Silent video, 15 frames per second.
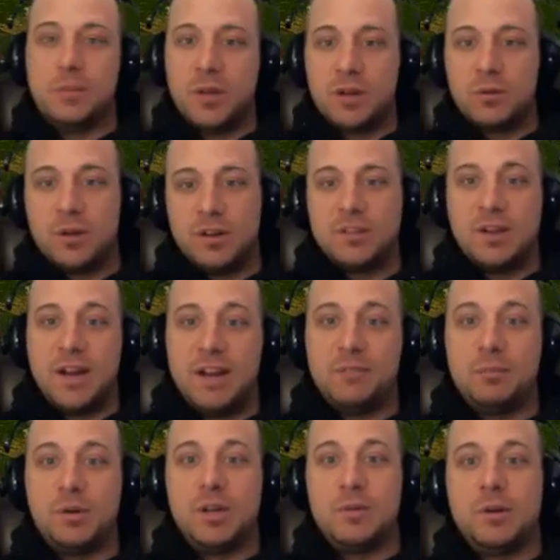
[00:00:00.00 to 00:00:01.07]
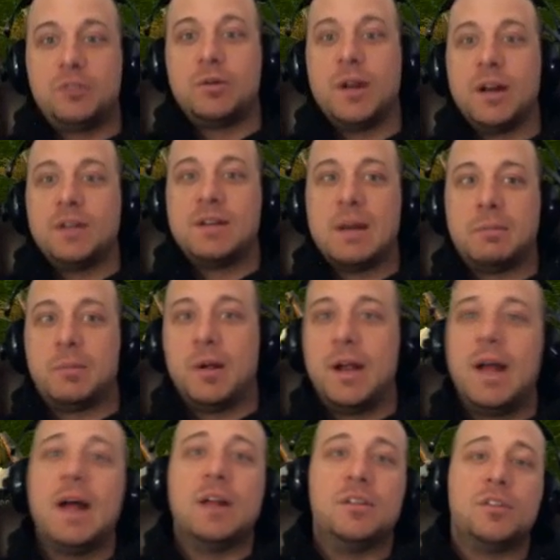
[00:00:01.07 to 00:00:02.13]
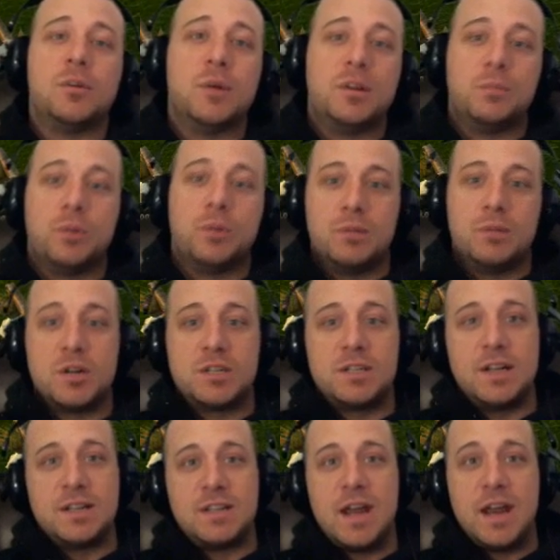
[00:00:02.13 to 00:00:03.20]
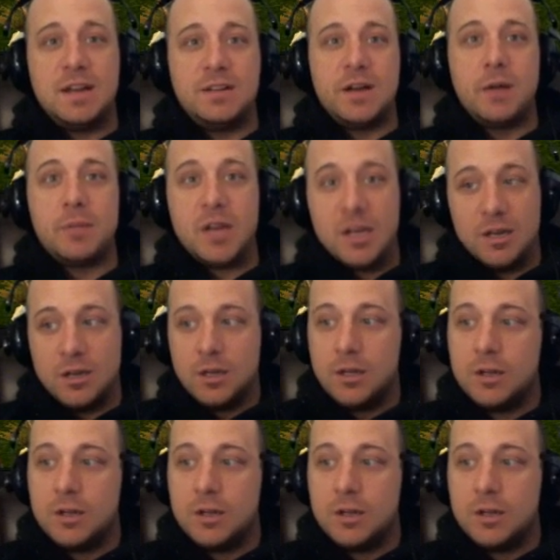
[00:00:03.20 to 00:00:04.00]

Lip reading: big ones I have pretty much right on top of my head, so it pretty much says, hey dummy,